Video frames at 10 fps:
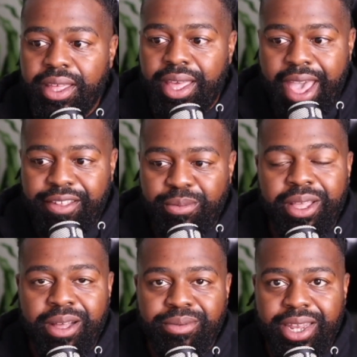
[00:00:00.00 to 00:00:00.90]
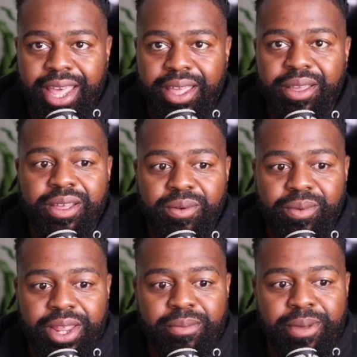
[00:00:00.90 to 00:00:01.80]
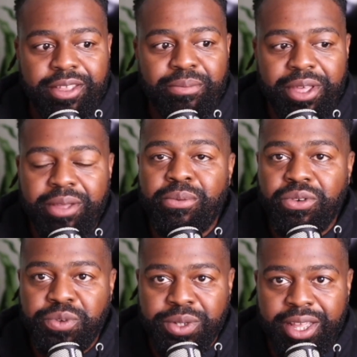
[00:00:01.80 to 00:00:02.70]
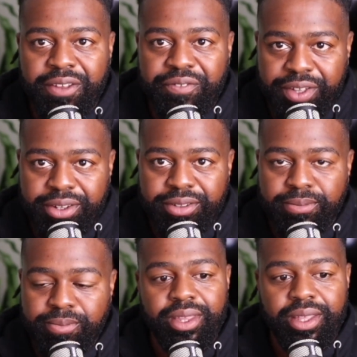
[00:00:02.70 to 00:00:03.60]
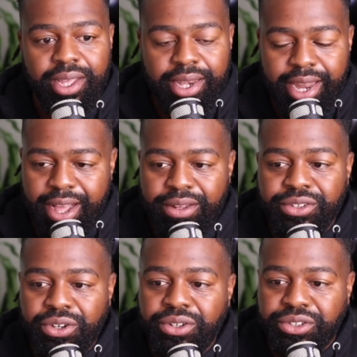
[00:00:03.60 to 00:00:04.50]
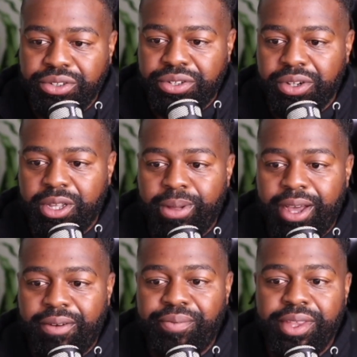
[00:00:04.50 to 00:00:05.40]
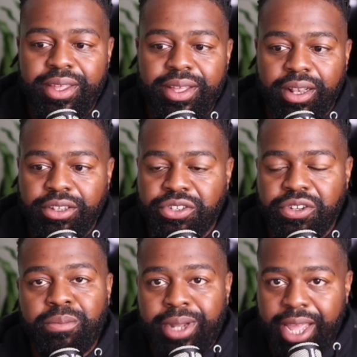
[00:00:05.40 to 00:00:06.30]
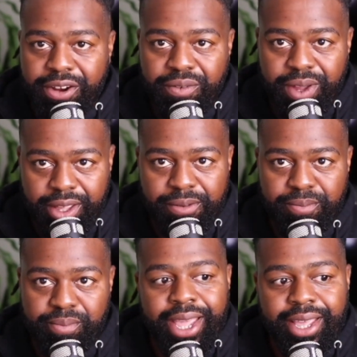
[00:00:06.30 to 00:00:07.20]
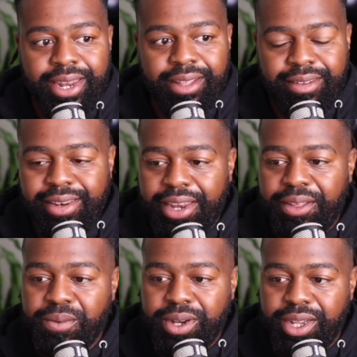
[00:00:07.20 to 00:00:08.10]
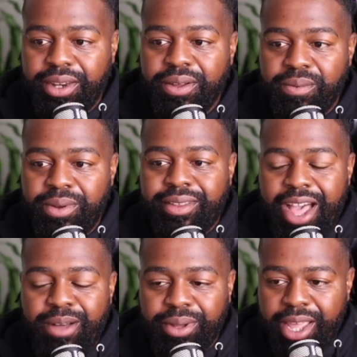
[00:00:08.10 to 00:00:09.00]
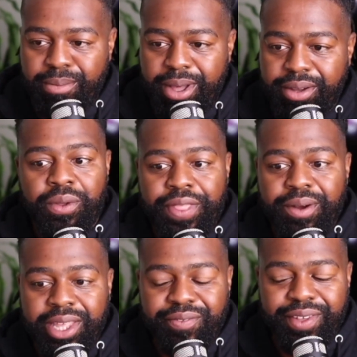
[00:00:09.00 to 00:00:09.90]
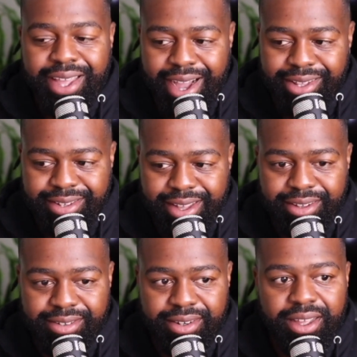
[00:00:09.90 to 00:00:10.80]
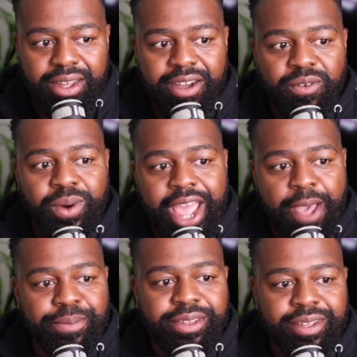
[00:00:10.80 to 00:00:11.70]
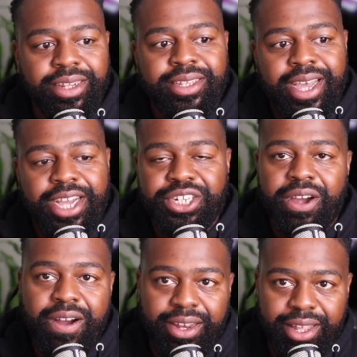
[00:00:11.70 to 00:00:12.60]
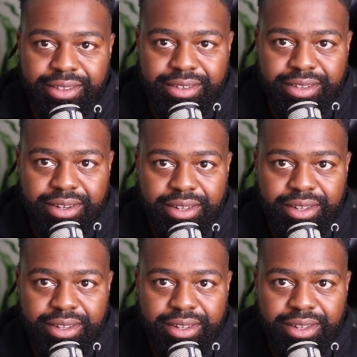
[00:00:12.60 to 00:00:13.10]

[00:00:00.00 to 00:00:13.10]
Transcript: It had to become the light when he makes a big move with the NFL. Now let's also talk about the song Black Korea. Back in 1991, when this album came out, without giving context of what happened to Latasha Harlins